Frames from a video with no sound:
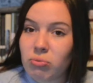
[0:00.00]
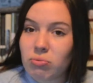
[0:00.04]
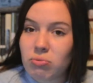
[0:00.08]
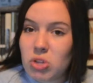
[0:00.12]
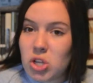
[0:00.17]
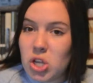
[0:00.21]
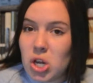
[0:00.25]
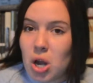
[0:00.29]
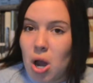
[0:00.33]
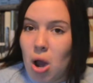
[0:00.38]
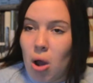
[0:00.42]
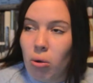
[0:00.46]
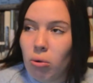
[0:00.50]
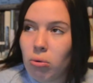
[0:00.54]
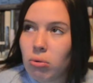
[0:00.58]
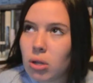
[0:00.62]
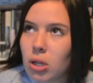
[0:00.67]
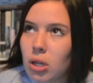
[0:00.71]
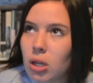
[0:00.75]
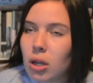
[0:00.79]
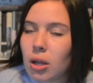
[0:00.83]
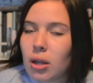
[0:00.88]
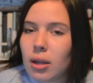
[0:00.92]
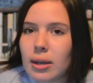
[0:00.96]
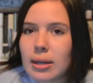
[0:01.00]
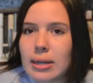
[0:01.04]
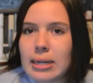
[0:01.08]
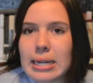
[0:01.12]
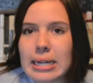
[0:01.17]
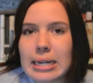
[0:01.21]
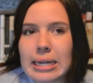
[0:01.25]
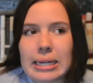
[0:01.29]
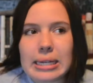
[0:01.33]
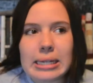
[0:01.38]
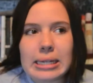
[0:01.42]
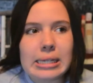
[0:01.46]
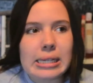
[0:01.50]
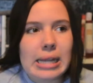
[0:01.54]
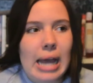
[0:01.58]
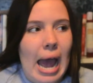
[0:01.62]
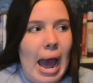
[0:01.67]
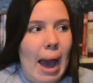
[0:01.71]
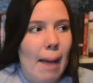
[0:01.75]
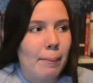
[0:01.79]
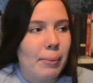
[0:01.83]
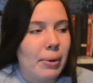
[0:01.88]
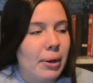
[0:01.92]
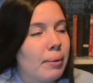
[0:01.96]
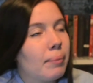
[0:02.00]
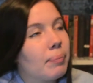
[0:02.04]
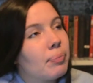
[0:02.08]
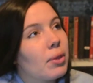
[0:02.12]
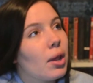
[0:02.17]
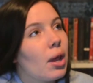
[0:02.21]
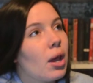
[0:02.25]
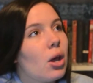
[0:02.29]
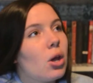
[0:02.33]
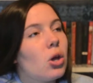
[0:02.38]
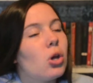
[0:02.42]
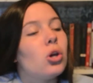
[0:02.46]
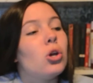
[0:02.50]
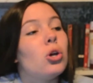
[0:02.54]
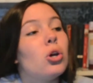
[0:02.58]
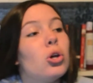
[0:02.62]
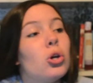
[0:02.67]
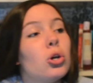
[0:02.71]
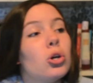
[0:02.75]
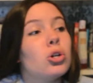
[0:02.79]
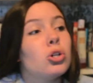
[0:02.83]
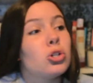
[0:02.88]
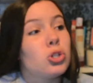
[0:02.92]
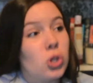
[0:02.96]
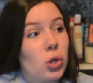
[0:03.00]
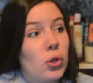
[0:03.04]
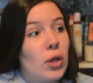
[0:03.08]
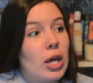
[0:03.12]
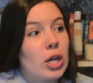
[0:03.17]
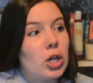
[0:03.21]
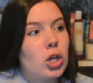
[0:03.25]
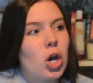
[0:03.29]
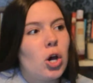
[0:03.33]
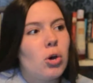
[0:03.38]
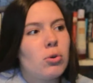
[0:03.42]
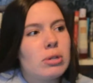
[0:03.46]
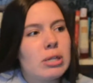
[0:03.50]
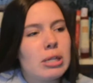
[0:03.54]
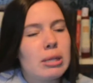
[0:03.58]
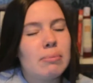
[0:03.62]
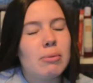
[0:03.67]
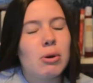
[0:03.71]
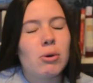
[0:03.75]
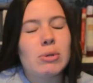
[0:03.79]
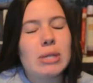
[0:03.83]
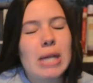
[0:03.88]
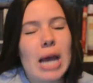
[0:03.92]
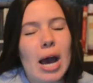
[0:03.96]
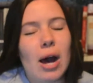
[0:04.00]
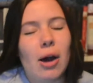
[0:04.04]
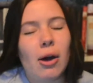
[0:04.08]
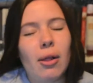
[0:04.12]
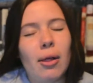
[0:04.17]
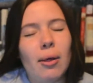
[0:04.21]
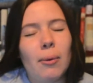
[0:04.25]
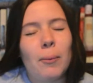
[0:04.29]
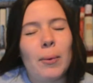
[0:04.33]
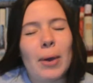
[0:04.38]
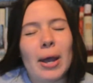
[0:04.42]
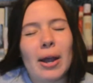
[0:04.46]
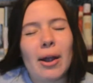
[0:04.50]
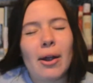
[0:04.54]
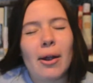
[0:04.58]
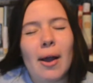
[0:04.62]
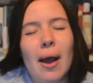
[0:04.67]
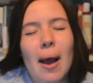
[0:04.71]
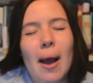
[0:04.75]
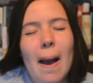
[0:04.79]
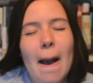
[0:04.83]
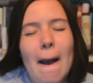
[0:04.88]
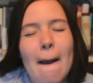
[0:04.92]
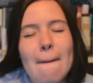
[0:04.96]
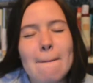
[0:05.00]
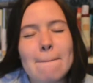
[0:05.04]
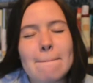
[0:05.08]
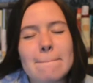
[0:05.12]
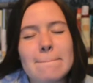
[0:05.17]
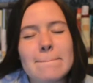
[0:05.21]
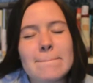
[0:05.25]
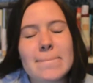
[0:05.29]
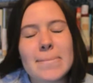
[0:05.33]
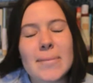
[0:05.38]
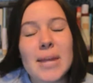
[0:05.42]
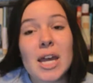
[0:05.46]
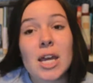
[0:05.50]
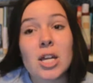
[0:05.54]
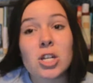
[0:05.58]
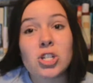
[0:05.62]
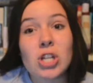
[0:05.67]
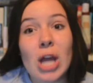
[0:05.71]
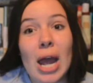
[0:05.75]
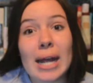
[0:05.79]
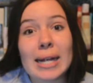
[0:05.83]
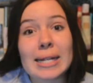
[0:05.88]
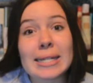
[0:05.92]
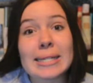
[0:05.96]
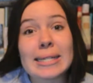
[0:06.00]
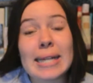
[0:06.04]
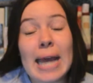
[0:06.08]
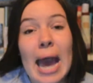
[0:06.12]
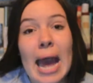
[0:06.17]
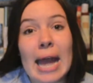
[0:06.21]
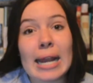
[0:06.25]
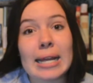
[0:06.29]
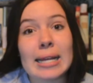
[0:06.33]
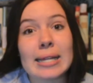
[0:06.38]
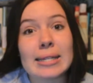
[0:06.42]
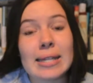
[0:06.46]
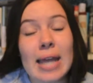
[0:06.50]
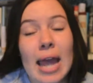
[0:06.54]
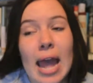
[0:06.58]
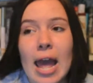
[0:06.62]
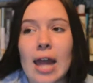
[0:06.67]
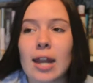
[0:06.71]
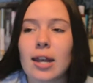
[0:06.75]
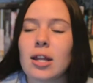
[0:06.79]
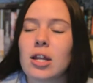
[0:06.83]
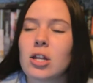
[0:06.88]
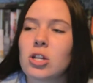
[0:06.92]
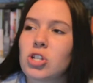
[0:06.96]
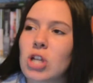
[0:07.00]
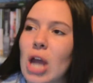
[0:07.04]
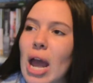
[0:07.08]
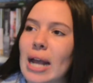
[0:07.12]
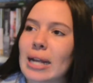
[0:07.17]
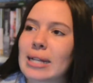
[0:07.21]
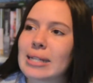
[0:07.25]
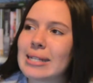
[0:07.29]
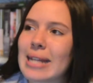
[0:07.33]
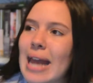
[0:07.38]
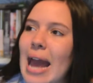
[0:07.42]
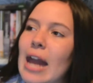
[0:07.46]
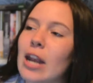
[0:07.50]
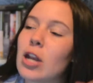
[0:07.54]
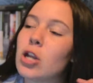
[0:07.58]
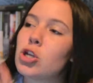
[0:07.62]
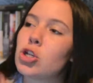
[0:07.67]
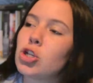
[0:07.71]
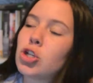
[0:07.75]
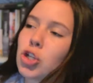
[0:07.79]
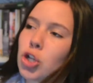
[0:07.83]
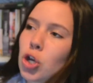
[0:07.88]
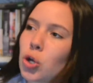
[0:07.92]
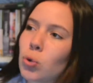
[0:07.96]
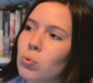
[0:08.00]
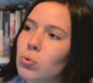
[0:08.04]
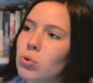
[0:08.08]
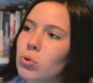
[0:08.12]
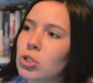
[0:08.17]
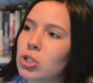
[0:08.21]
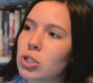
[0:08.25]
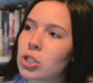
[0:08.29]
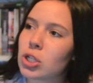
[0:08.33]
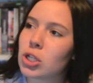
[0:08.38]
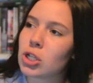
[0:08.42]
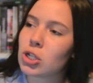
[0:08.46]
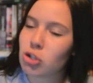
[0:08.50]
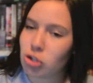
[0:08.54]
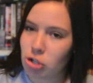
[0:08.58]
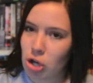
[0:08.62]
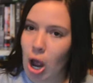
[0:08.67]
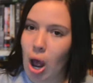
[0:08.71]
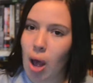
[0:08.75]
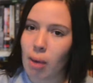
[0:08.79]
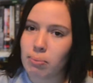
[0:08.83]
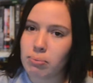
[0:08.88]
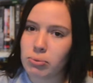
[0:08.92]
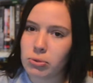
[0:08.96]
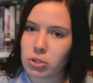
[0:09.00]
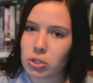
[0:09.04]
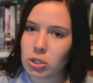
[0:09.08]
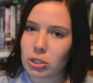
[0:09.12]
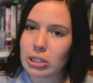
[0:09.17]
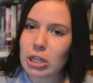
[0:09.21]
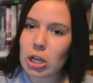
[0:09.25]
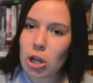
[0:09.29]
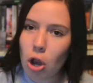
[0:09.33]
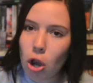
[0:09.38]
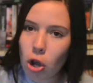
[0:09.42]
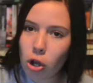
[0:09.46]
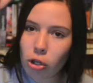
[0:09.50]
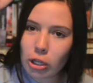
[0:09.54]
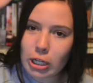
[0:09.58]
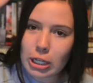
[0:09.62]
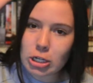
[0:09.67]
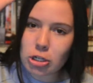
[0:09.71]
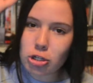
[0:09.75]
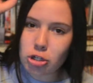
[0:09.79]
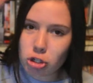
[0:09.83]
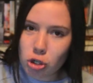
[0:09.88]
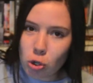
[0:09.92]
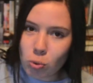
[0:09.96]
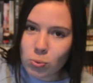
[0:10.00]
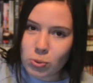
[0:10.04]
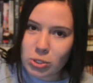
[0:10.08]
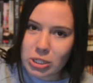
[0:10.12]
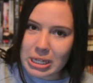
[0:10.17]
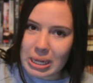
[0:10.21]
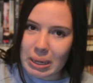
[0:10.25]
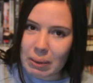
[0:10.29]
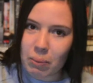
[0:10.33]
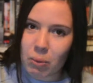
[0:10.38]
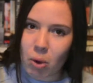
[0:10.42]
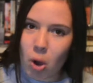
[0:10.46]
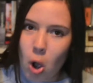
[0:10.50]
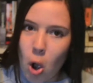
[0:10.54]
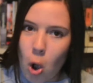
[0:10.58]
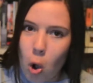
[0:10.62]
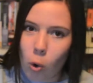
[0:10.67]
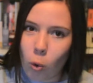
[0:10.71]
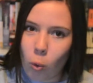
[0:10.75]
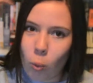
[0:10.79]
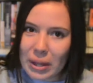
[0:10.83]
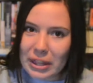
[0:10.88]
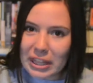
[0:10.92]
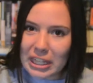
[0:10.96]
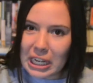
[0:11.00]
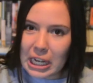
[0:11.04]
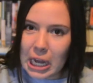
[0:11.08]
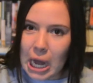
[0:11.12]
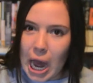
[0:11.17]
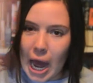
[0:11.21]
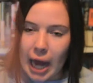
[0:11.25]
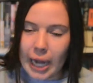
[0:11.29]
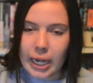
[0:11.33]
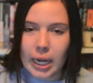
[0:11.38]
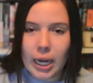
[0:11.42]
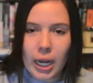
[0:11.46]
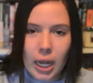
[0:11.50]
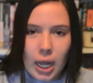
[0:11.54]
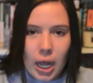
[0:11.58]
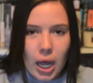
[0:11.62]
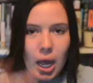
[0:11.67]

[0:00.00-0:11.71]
you know, needed to happen. So they go to the motel where Jack's dad is, and Jack's dad shoots Chubbs. Literally shoots him with a gun